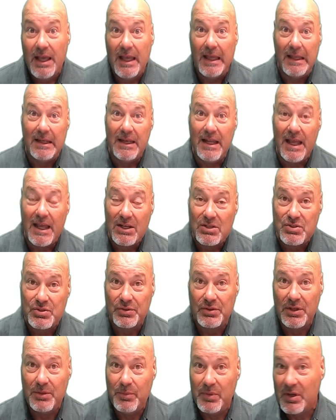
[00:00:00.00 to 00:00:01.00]
And
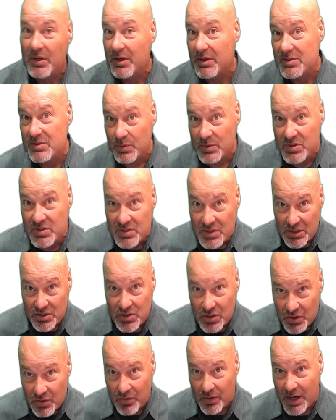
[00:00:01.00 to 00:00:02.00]
naturally, because it was such
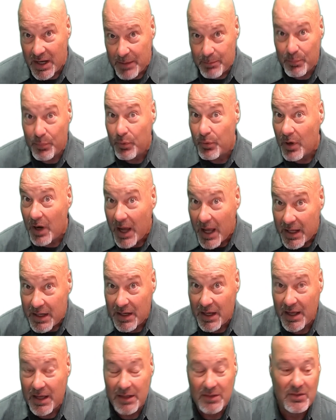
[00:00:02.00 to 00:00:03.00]
a great
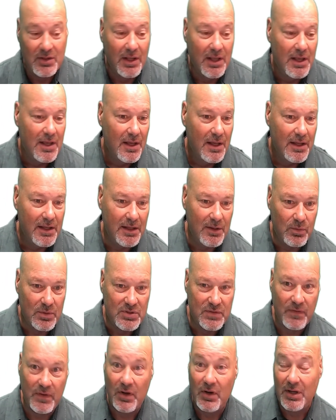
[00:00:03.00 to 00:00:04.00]
product, it
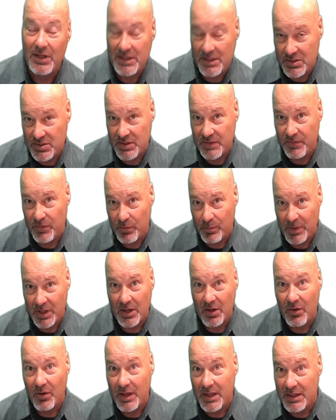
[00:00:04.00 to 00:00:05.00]
was very easy for me to
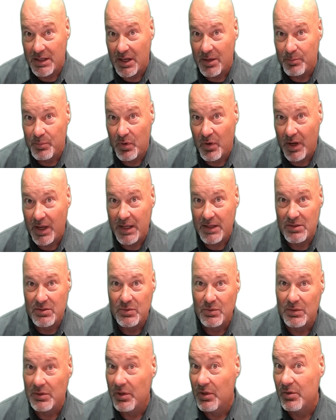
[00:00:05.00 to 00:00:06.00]
go ahead and upgrade
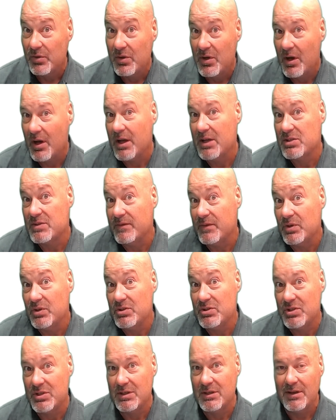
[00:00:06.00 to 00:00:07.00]
to a low-cost
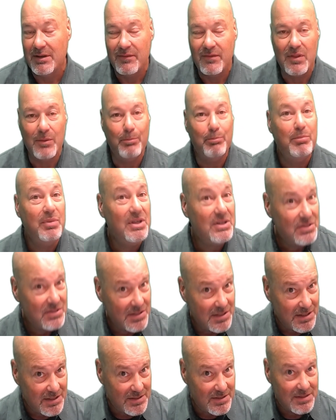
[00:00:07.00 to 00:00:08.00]
version of the
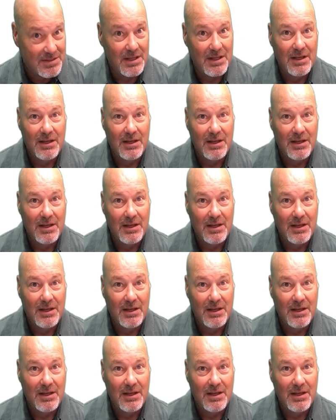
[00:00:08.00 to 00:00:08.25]
business